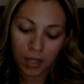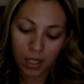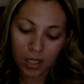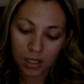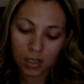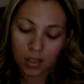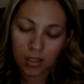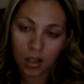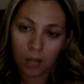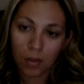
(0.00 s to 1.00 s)
kids
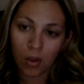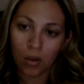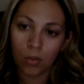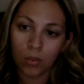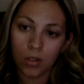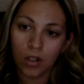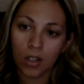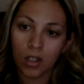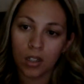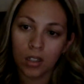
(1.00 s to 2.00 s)
come home,
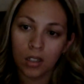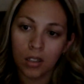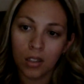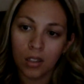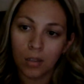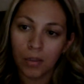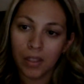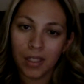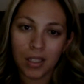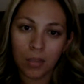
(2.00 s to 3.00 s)
cook. By
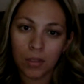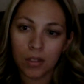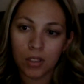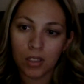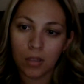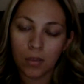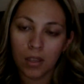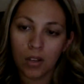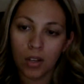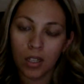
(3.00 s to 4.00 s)
the time they're
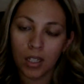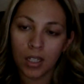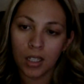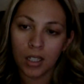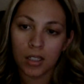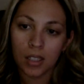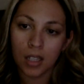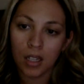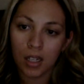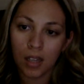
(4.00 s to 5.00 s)
sleeping or eating, it's
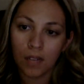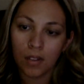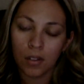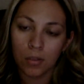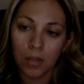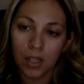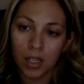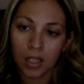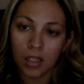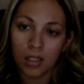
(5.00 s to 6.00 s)
like 11 or
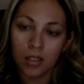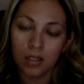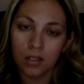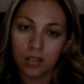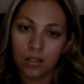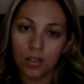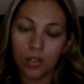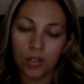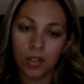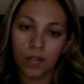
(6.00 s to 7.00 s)
midnight.
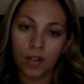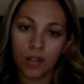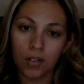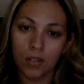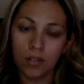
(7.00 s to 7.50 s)
So difficult.